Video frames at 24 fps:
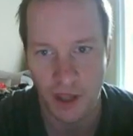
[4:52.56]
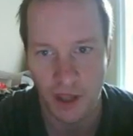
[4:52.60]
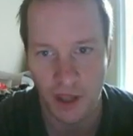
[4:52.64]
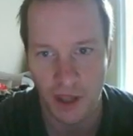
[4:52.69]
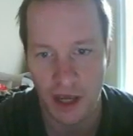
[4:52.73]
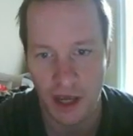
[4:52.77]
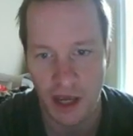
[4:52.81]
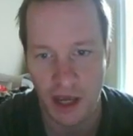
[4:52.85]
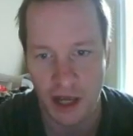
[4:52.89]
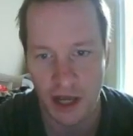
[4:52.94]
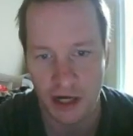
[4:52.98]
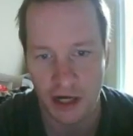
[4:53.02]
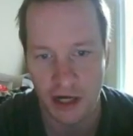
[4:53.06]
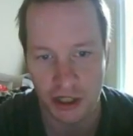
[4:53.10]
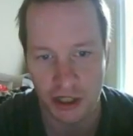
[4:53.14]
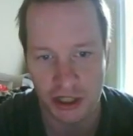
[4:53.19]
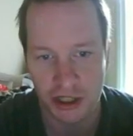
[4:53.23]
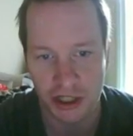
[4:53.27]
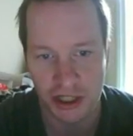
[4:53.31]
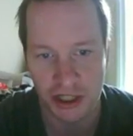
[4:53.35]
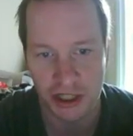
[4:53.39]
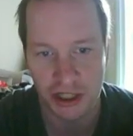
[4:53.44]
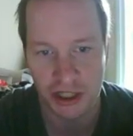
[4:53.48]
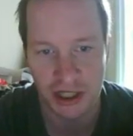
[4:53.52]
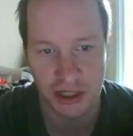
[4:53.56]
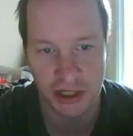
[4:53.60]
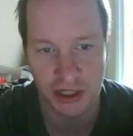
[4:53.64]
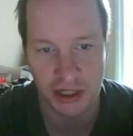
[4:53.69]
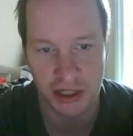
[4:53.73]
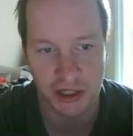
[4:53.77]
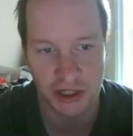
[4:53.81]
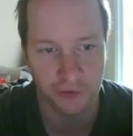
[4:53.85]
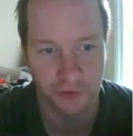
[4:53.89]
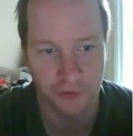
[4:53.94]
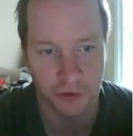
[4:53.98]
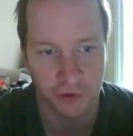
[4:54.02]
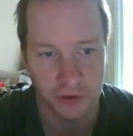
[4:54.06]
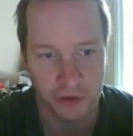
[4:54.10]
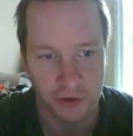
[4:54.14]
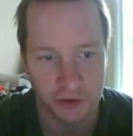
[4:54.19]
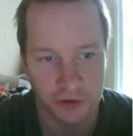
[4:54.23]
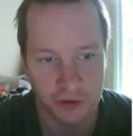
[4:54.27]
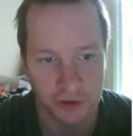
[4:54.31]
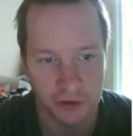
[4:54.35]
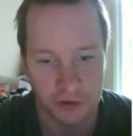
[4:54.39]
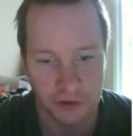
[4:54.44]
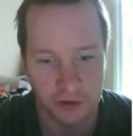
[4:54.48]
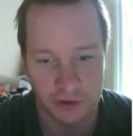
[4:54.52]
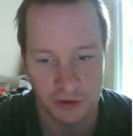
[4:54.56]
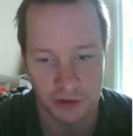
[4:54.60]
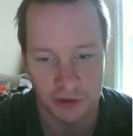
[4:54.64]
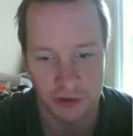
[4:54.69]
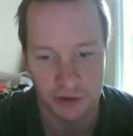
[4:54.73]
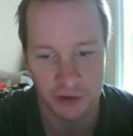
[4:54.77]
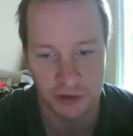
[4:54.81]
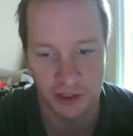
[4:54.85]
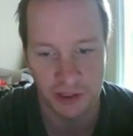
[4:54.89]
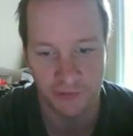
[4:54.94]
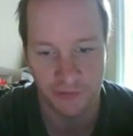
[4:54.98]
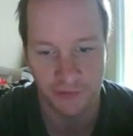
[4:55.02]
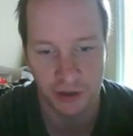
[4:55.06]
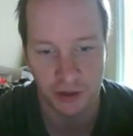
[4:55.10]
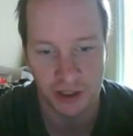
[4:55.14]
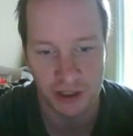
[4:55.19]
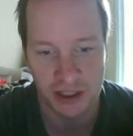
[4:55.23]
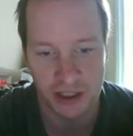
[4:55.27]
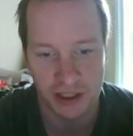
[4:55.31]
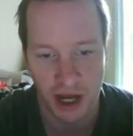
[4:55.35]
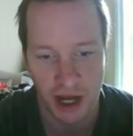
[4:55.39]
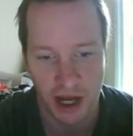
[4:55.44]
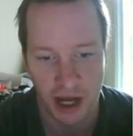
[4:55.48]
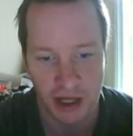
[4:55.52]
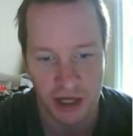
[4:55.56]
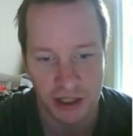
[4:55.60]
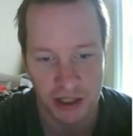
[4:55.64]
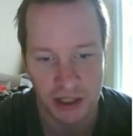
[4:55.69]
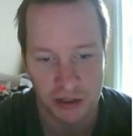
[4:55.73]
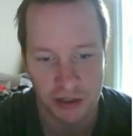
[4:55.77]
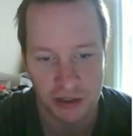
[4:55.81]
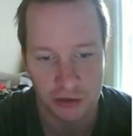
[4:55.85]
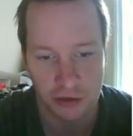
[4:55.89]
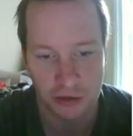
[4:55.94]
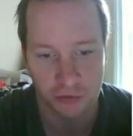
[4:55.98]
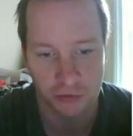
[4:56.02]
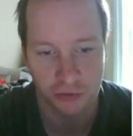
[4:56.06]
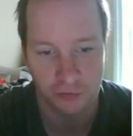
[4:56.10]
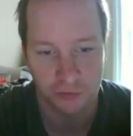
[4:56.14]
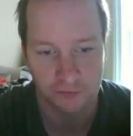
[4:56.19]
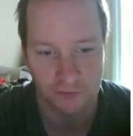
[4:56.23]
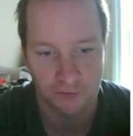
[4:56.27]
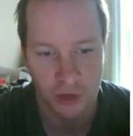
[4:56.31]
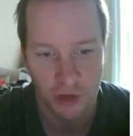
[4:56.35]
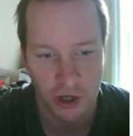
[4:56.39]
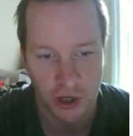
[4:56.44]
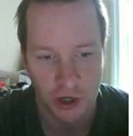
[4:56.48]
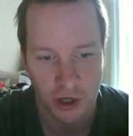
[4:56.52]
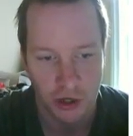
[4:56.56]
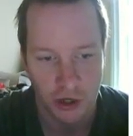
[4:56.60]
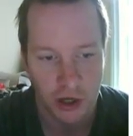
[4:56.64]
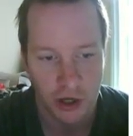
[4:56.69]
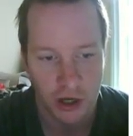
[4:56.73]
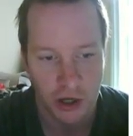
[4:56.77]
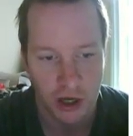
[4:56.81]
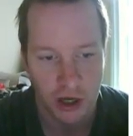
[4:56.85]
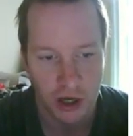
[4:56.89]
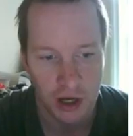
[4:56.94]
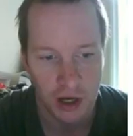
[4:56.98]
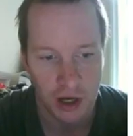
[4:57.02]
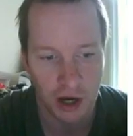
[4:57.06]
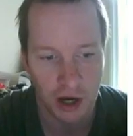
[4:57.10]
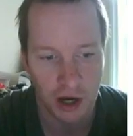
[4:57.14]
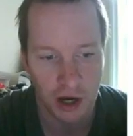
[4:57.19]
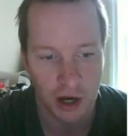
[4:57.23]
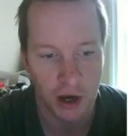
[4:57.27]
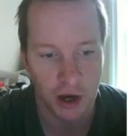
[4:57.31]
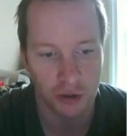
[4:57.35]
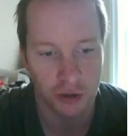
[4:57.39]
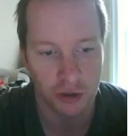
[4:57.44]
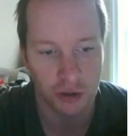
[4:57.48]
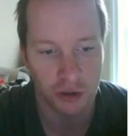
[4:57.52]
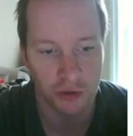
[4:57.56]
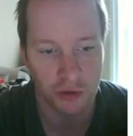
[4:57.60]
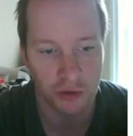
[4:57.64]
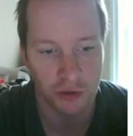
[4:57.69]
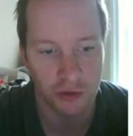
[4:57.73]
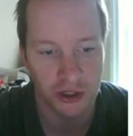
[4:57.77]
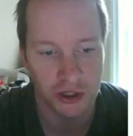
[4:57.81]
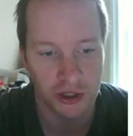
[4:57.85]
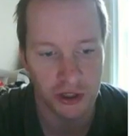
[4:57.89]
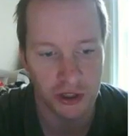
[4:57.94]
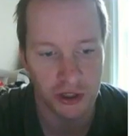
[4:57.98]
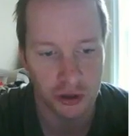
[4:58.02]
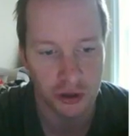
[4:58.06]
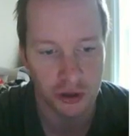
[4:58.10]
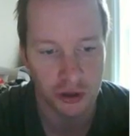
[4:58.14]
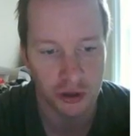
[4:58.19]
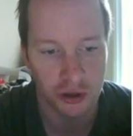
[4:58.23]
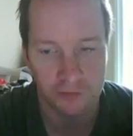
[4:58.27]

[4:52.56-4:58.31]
and you can see different designs. So what you would do,